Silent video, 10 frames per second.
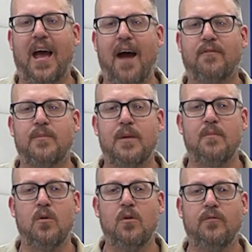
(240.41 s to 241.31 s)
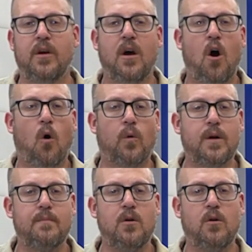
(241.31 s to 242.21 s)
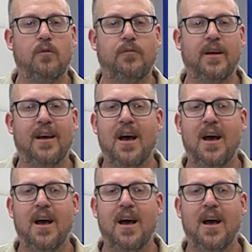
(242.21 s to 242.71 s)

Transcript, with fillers: to have to be moved or removed,